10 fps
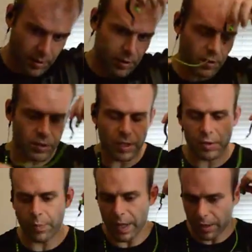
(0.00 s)

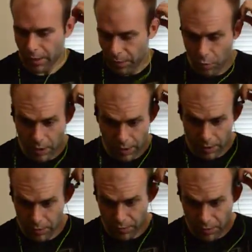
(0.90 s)
it's better if you wear it
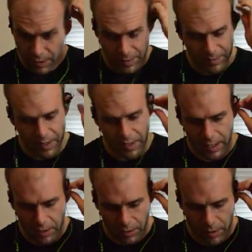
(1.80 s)
in the front, and
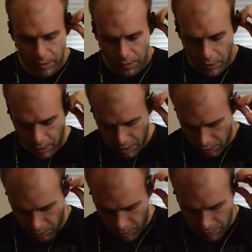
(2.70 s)
they do give you this
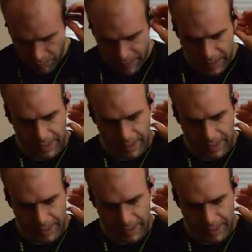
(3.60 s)
sort of